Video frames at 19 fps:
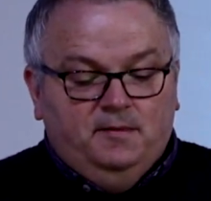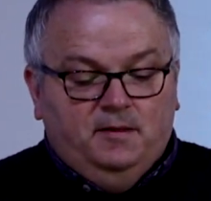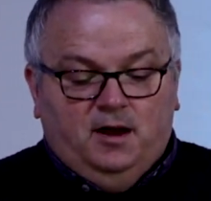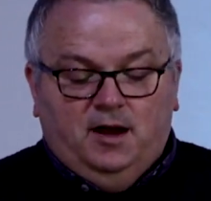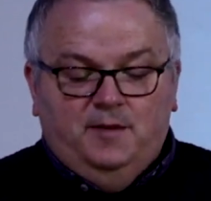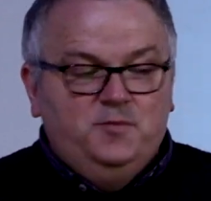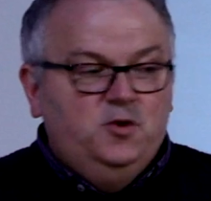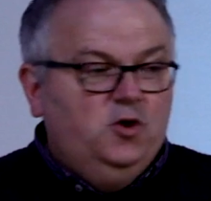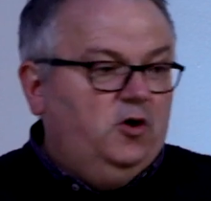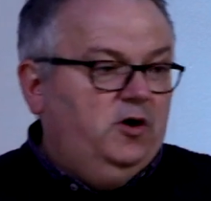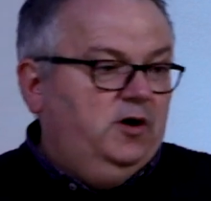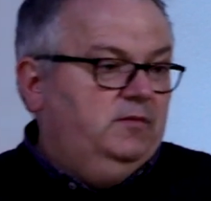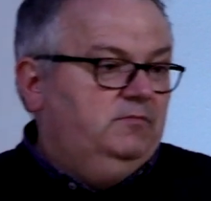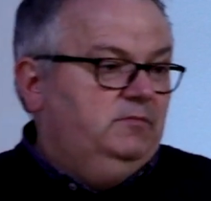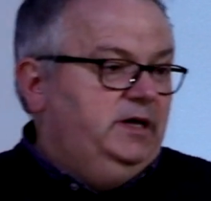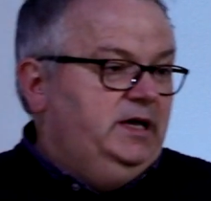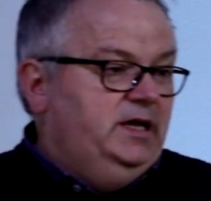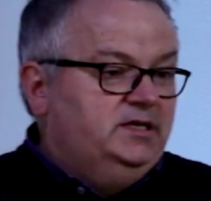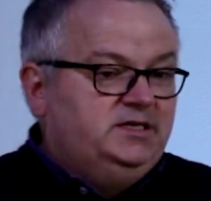I'm not
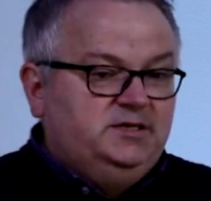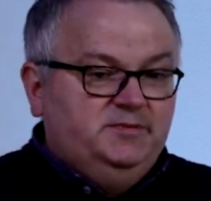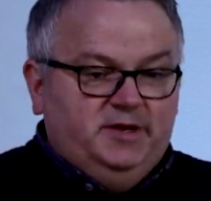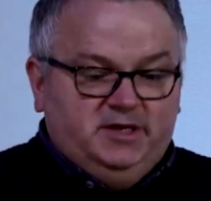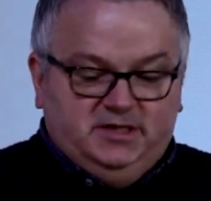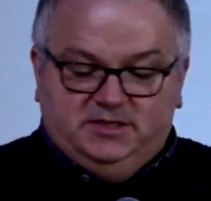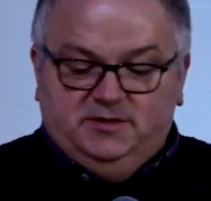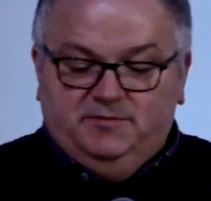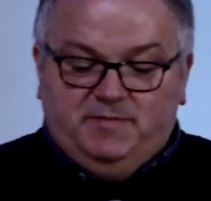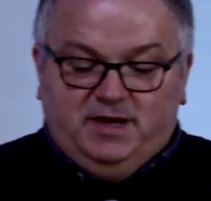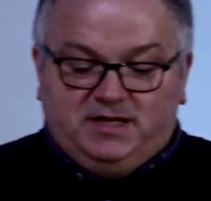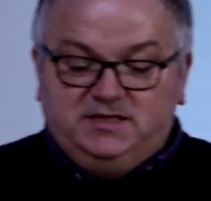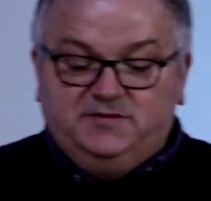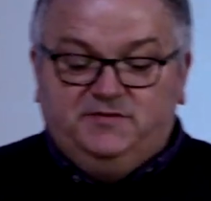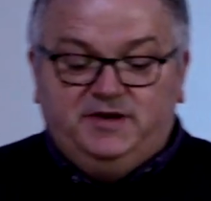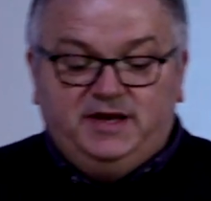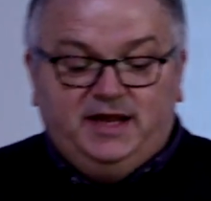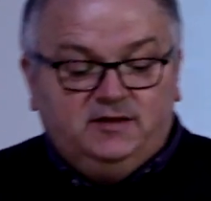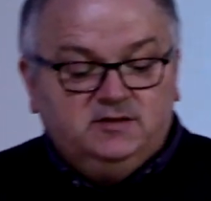here to make some massive
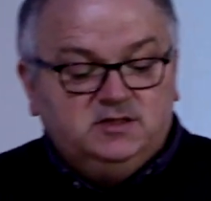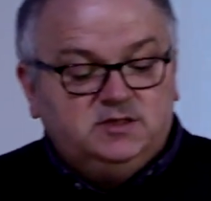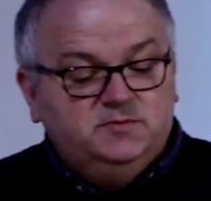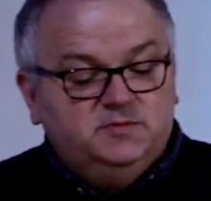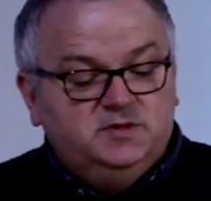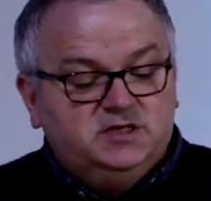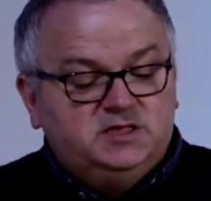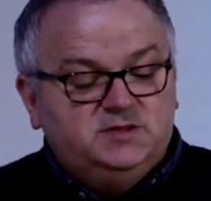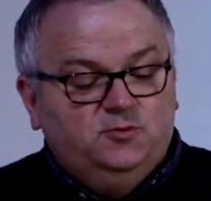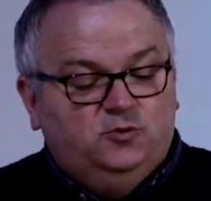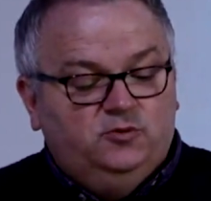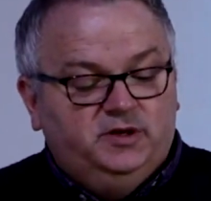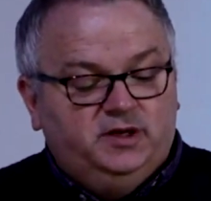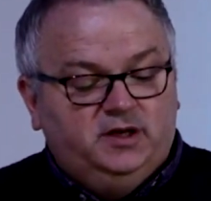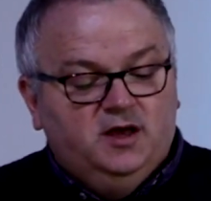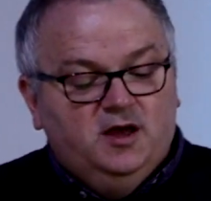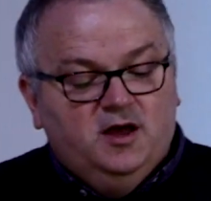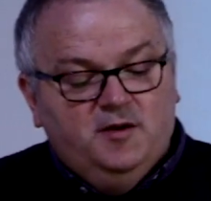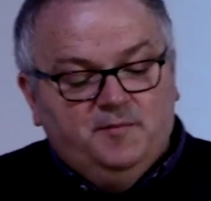announcement this morning,
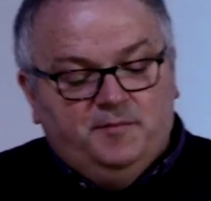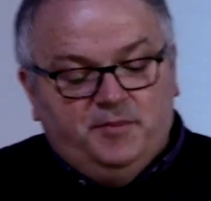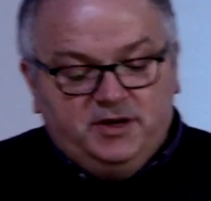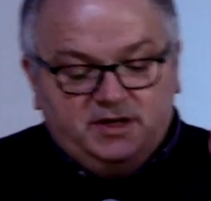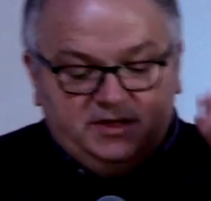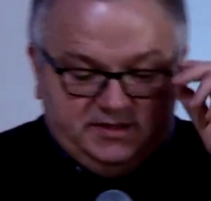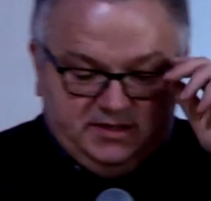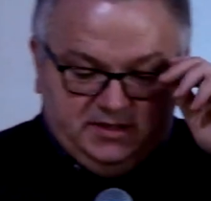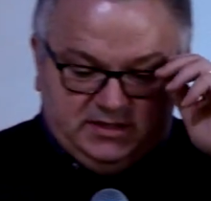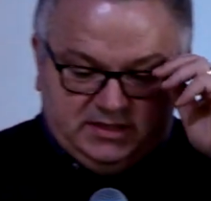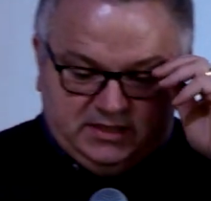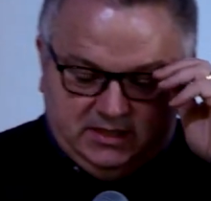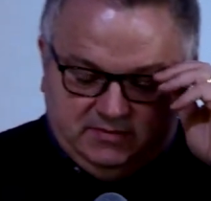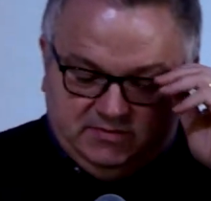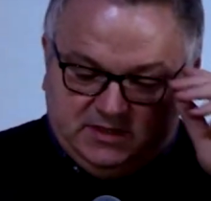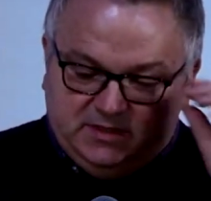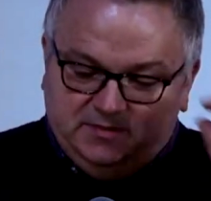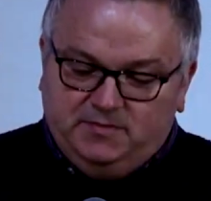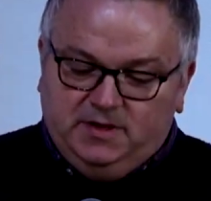but it does seem
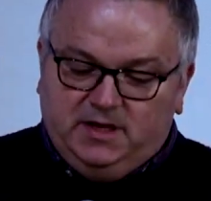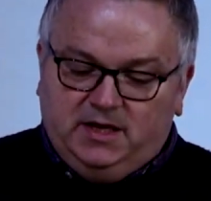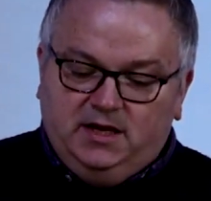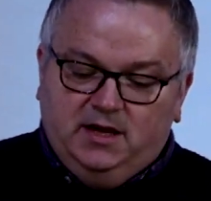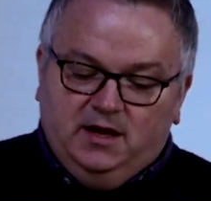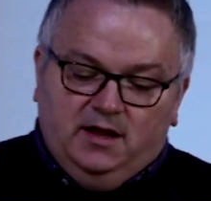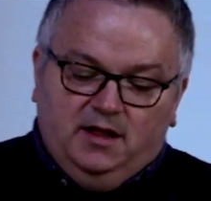to me